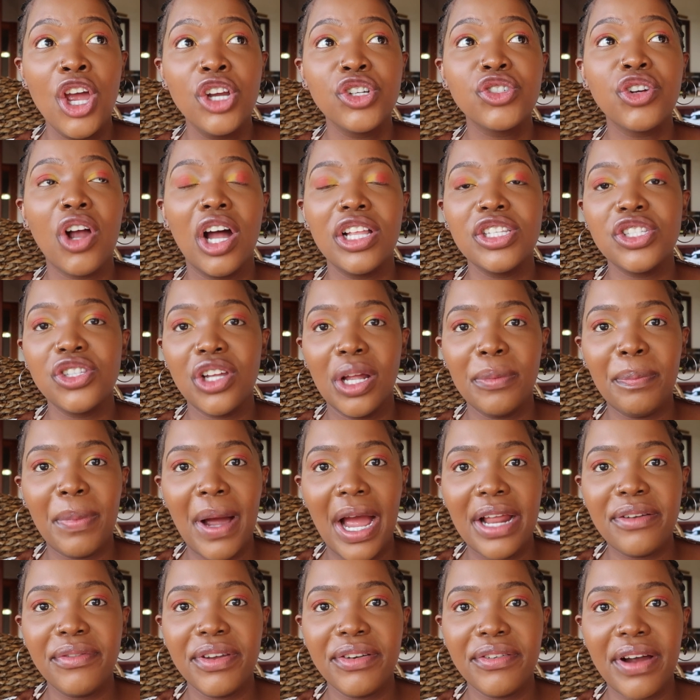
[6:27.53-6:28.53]
trans
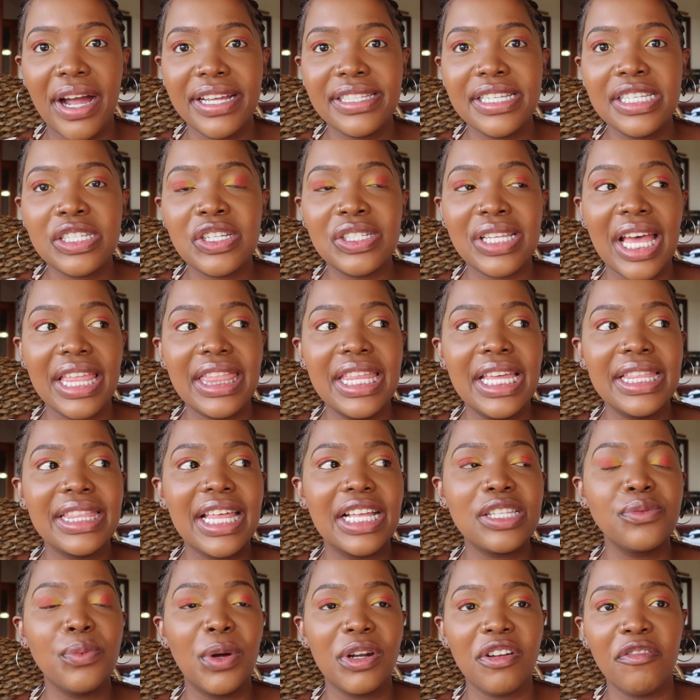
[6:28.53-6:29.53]
non-binary writers, because I think
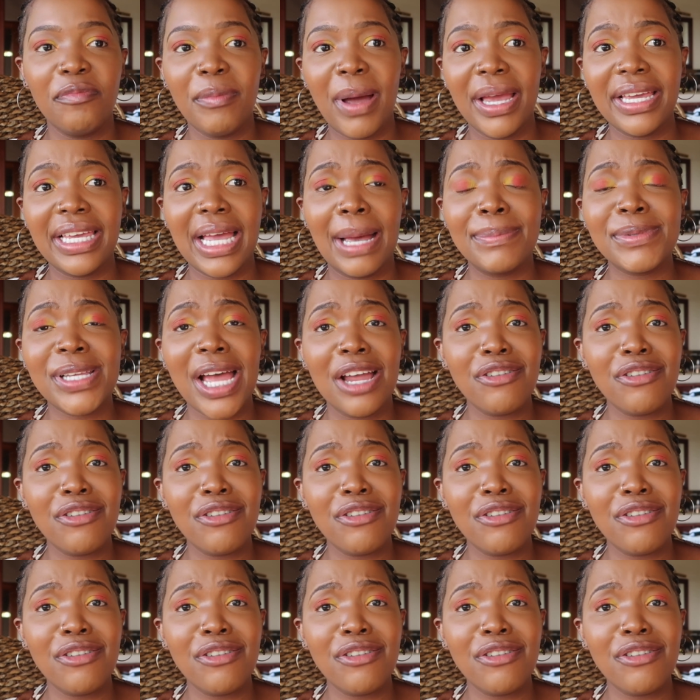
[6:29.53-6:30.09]
that's one of my gaps.